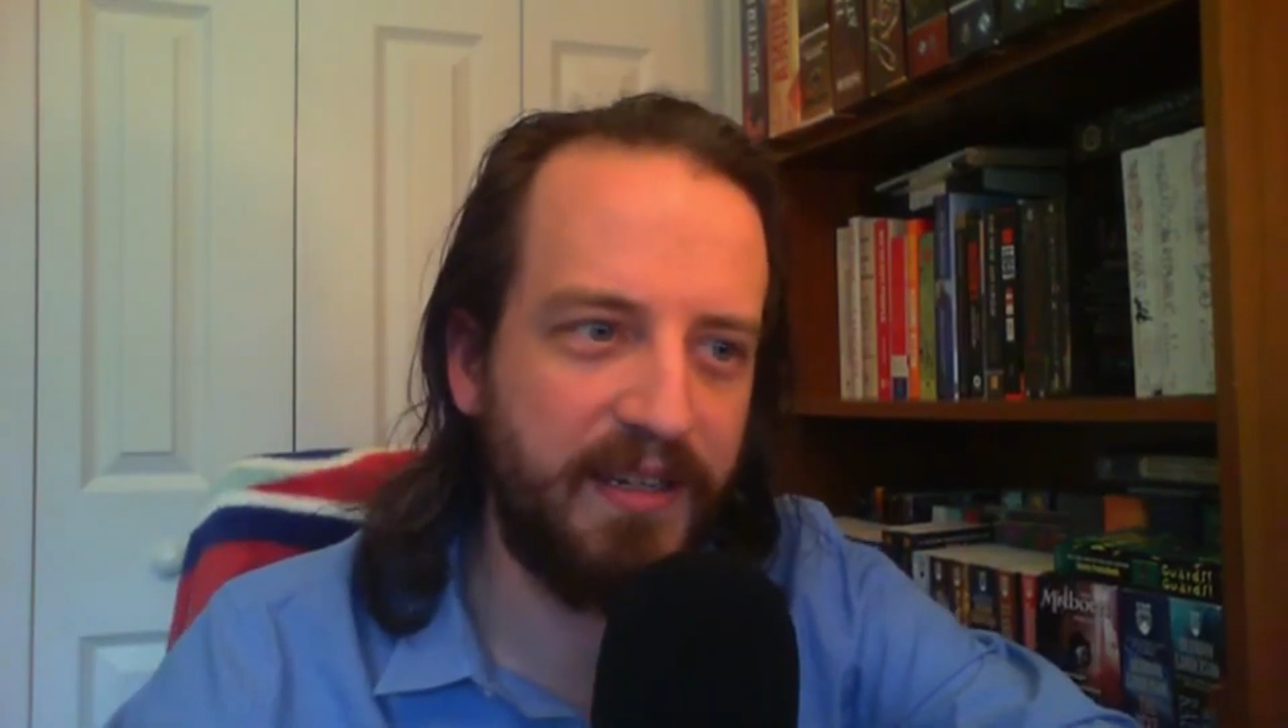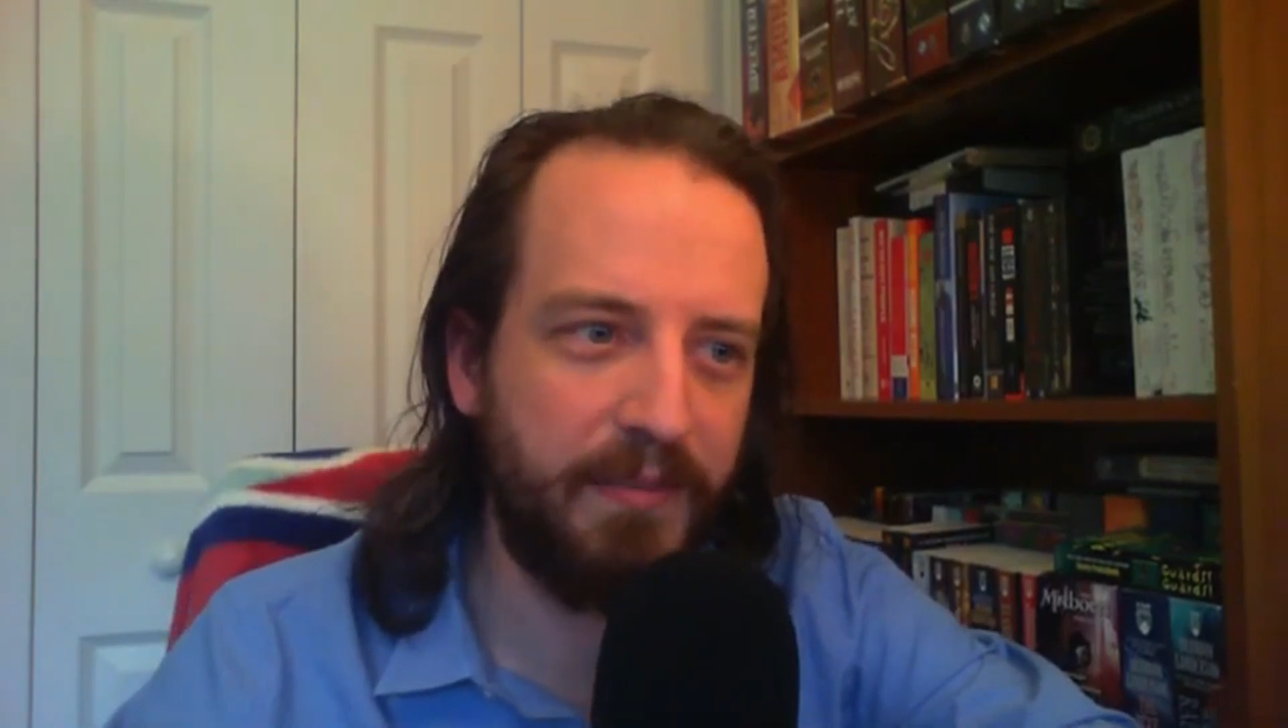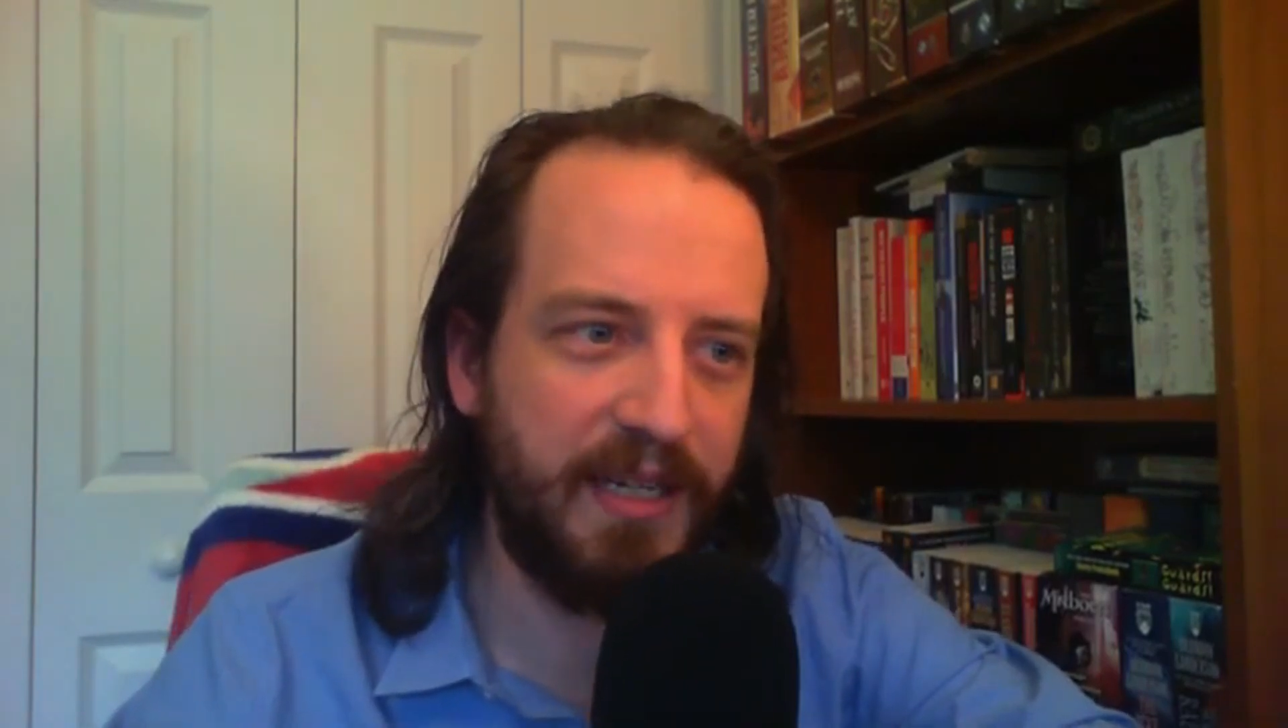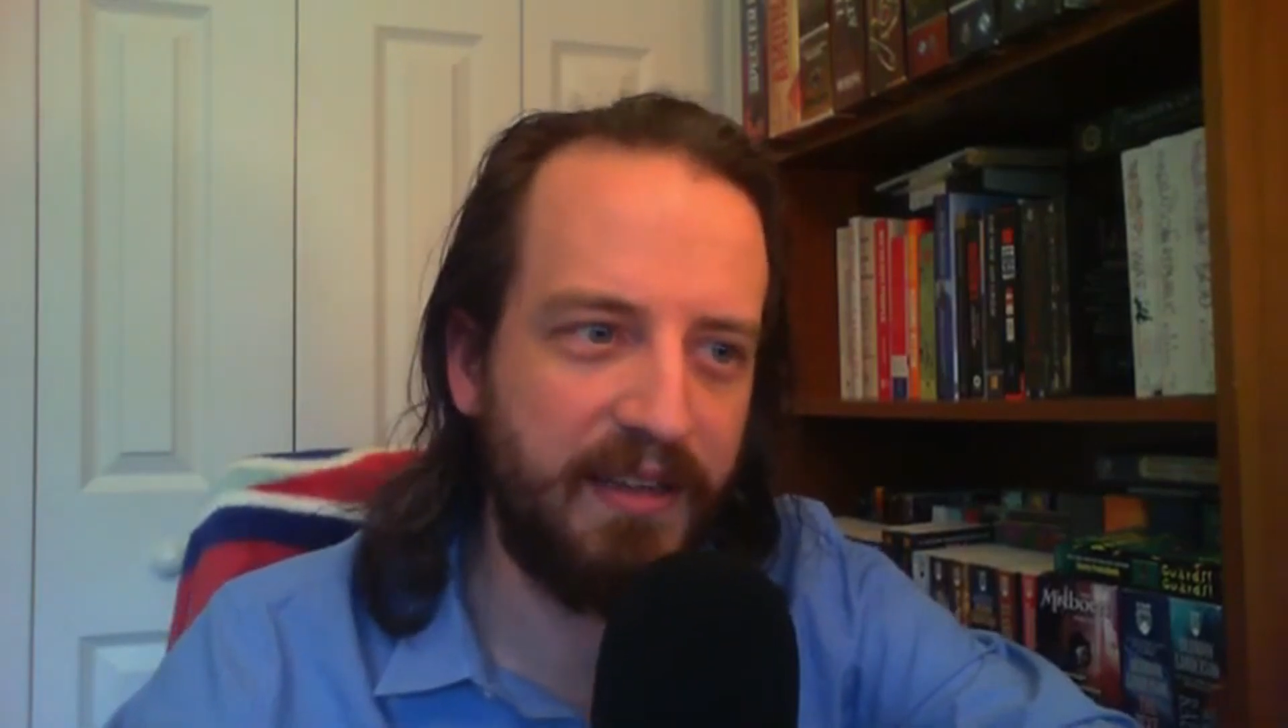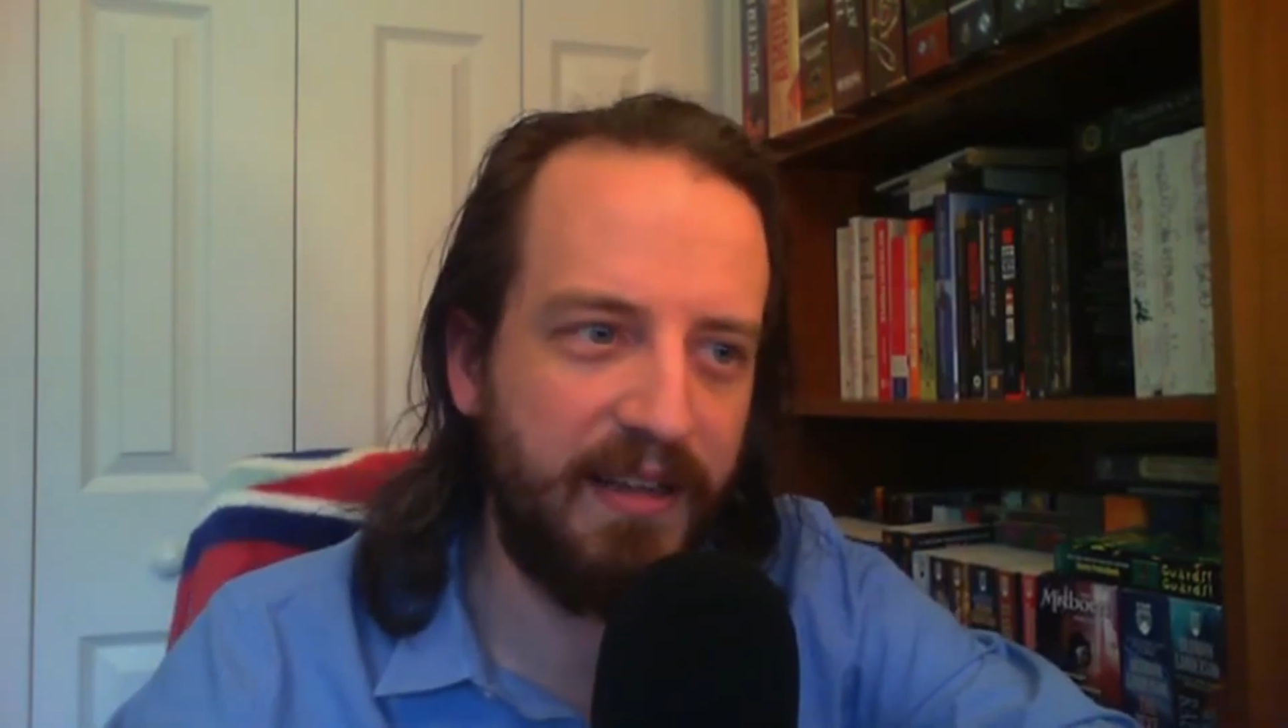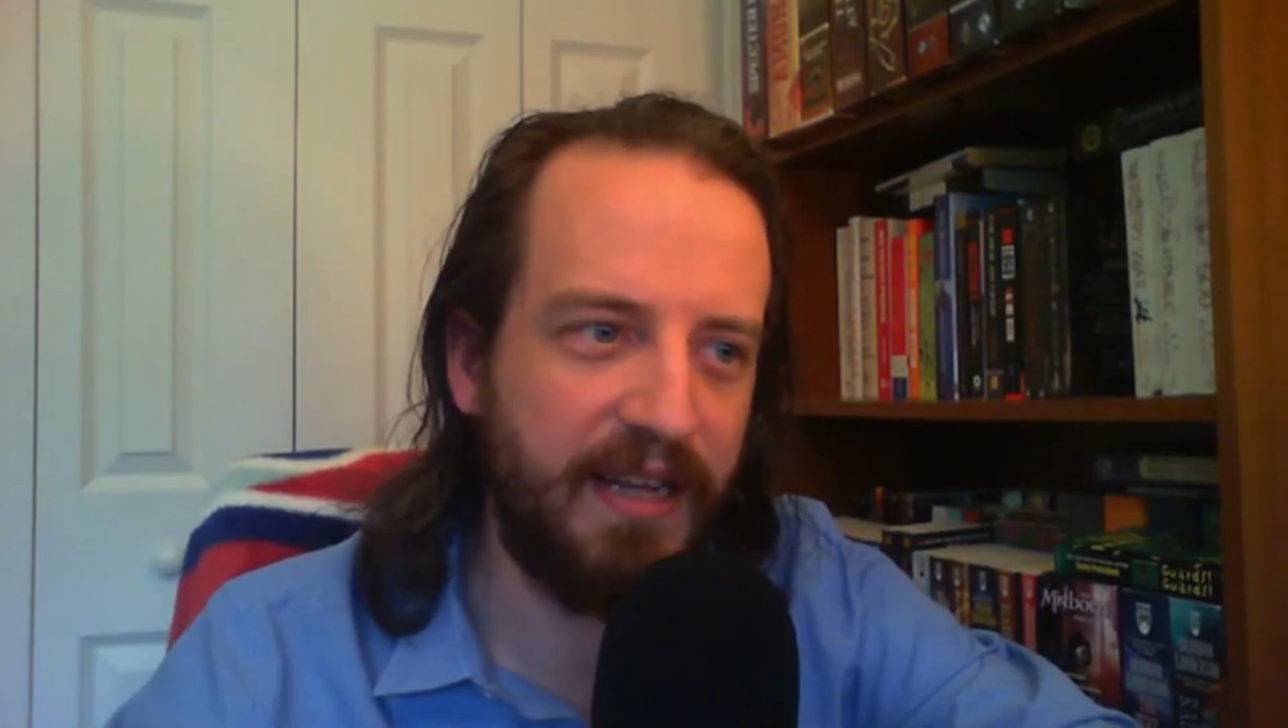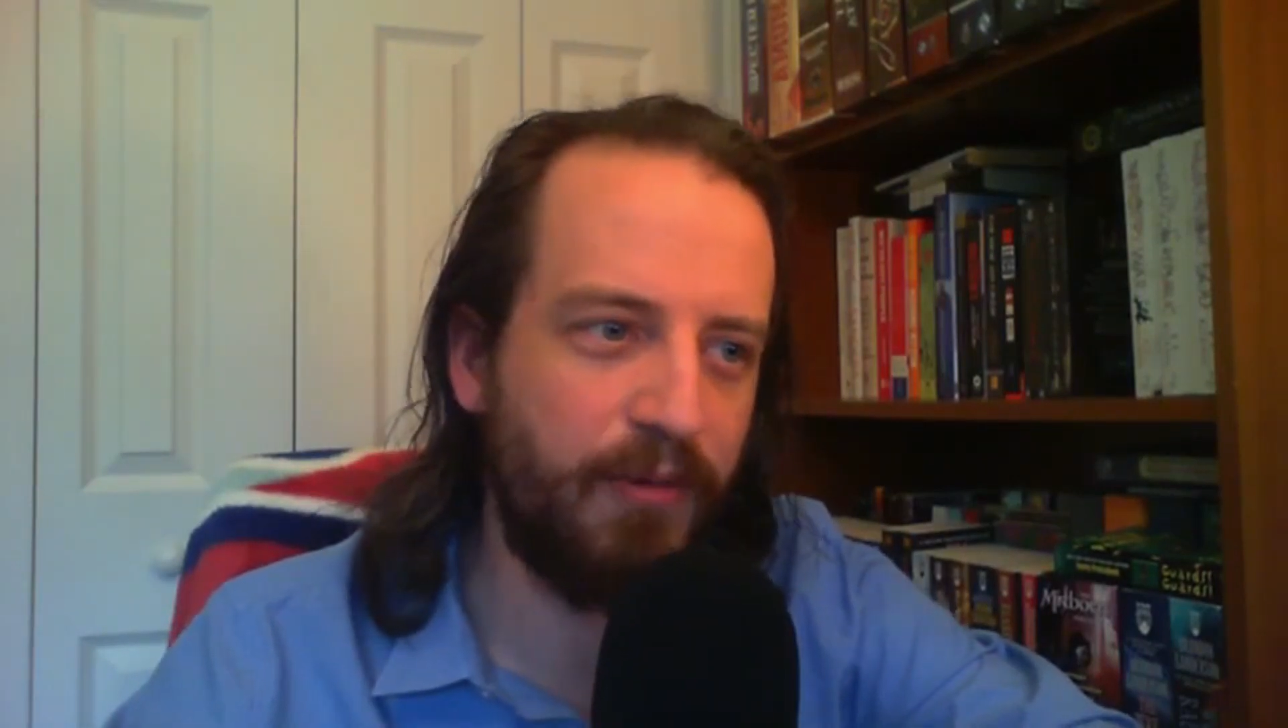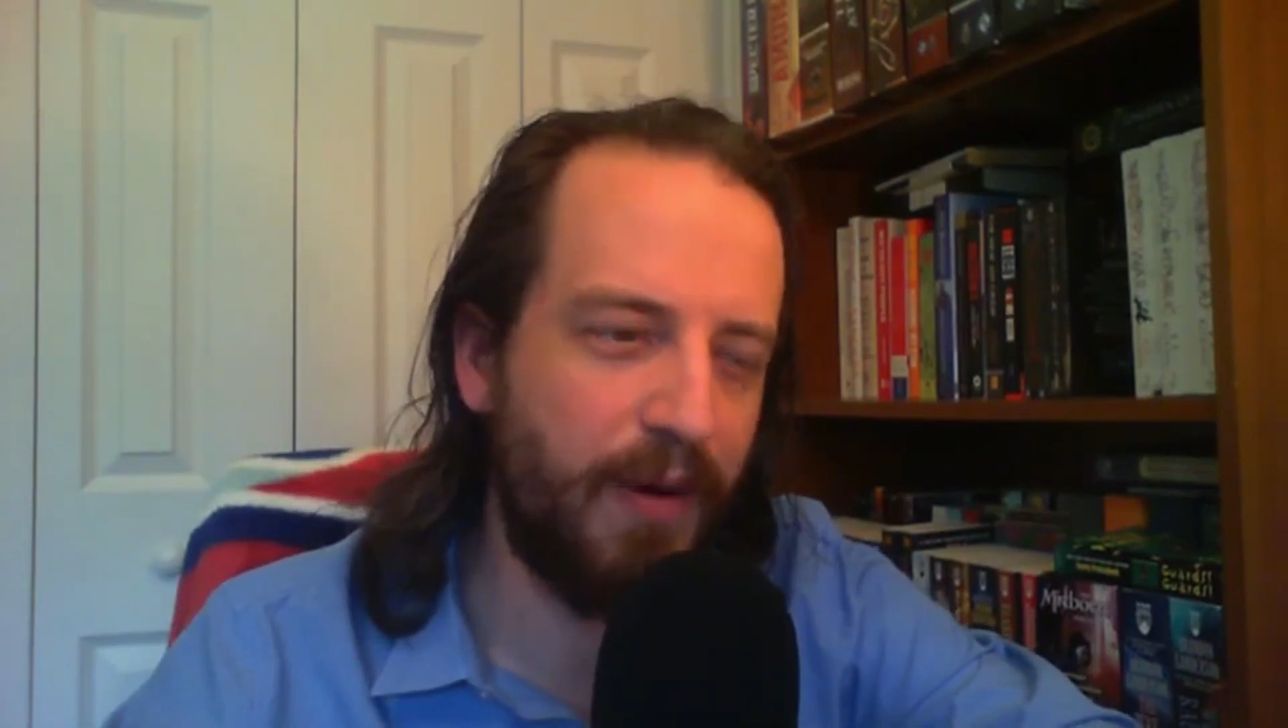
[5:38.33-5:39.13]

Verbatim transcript: and being like,